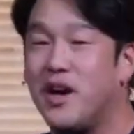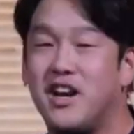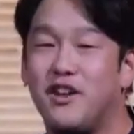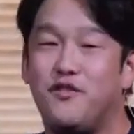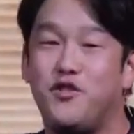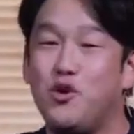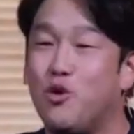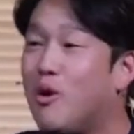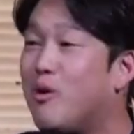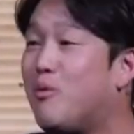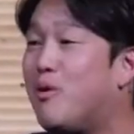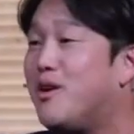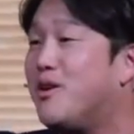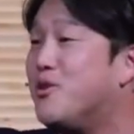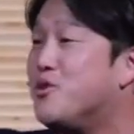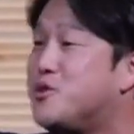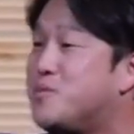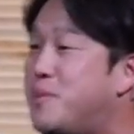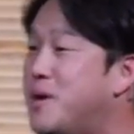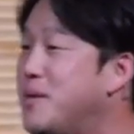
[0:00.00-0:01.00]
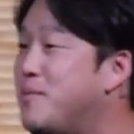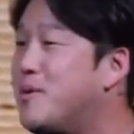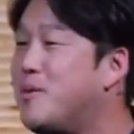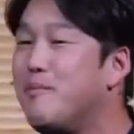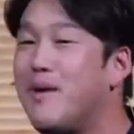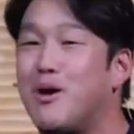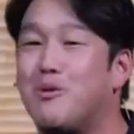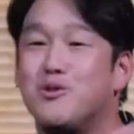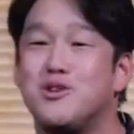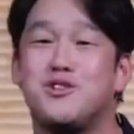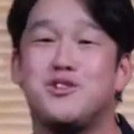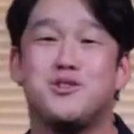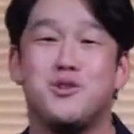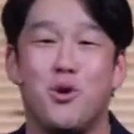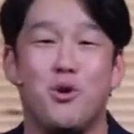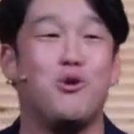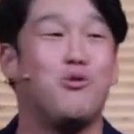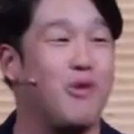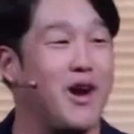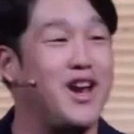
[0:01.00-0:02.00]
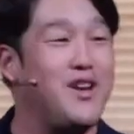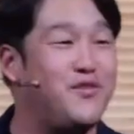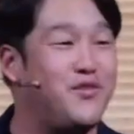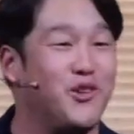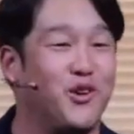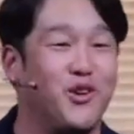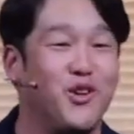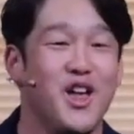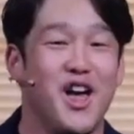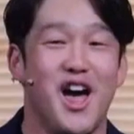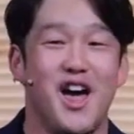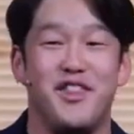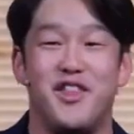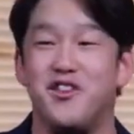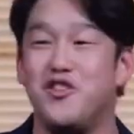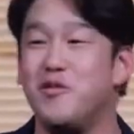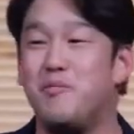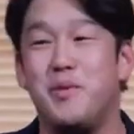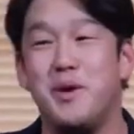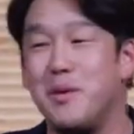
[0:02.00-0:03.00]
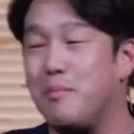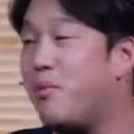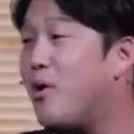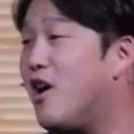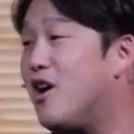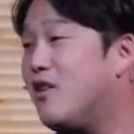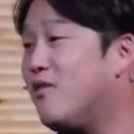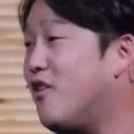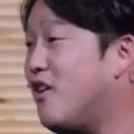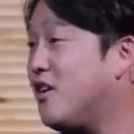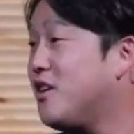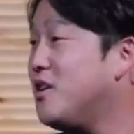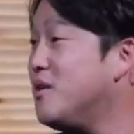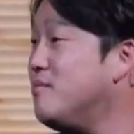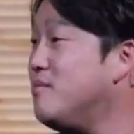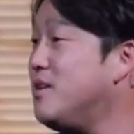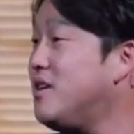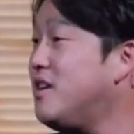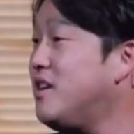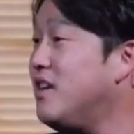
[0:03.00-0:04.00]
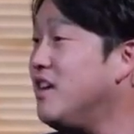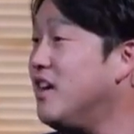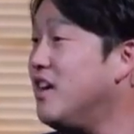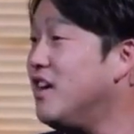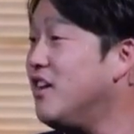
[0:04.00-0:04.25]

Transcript: And if you are one of those people, man, we're so grateful that you've been a part of our community.